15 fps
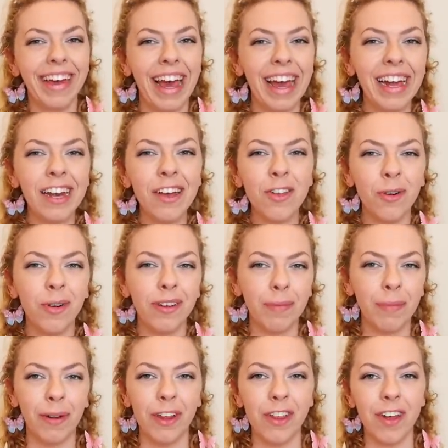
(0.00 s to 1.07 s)
English always
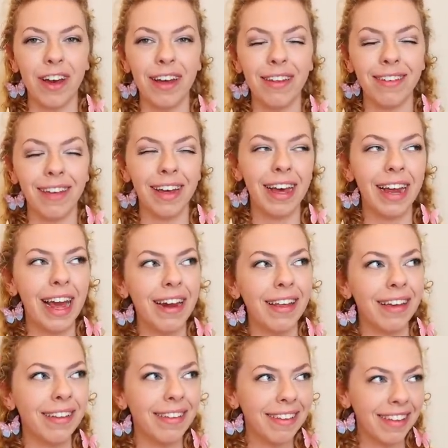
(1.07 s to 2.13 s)
apologise, and
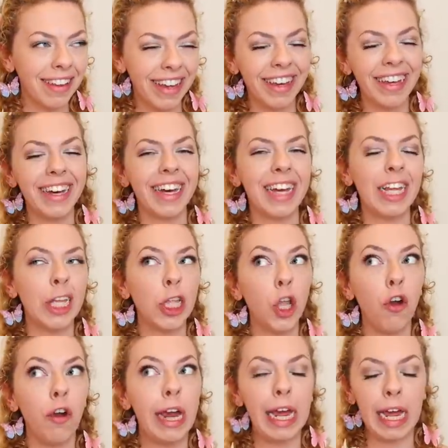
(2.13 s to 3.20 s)
Canadians.
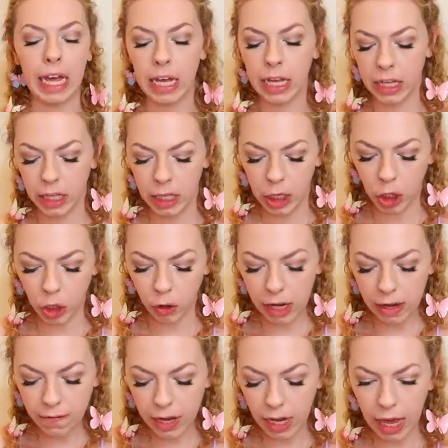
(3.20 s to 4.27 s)
Sorry.
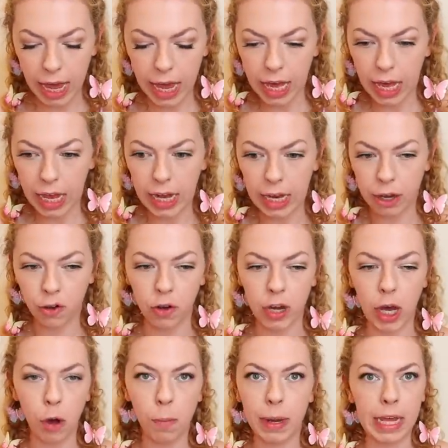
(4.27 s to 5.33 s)
Sorry for like
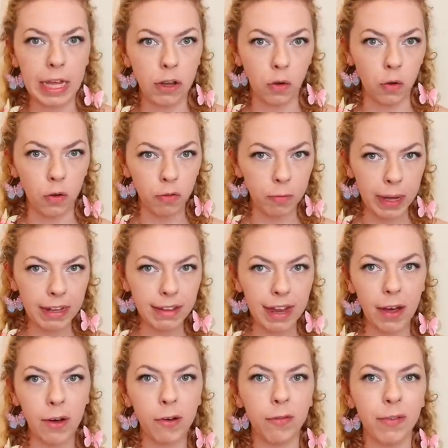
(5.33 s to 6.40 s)
literally opening the door for
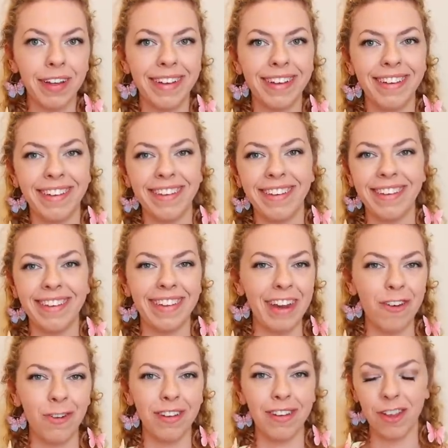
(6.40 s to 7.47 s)
myself. It's
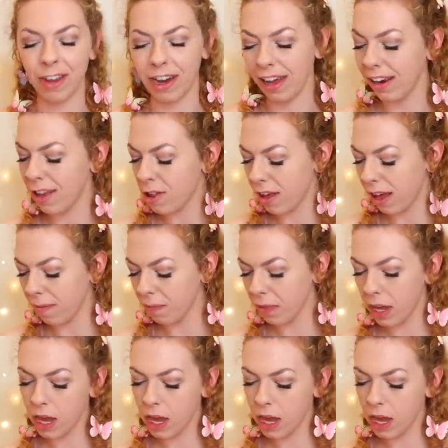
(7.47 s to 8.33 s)
literally such an English thing.